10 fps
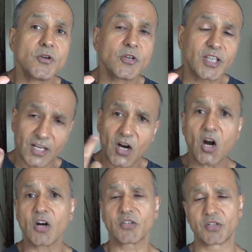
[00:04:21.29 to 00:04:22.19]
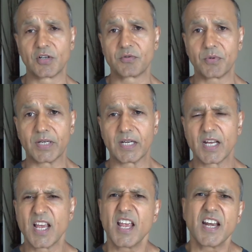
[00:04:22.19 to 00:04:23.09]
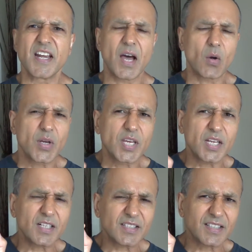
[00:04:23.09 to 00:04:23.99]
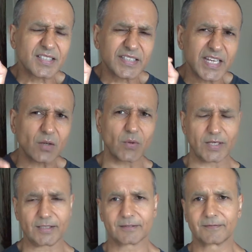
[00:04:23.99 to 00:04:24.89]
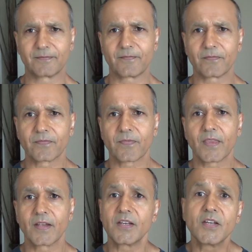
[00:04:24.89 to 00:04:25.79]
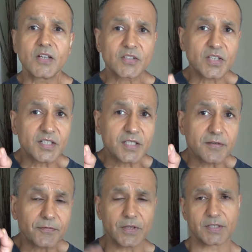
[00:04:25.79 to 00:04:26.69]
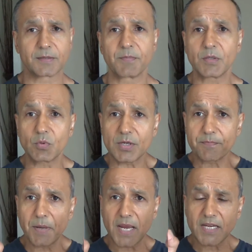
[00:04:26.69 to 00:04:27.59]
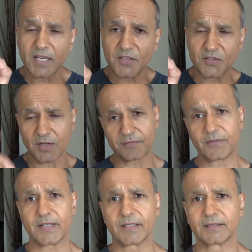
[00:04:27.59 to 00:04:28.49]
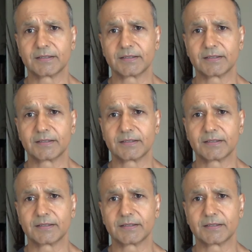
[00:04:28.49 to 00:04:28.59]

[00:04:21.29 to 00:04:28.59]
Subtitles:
Get a heart surgery. Now here's the secret. Here's the difference between pain and suffering.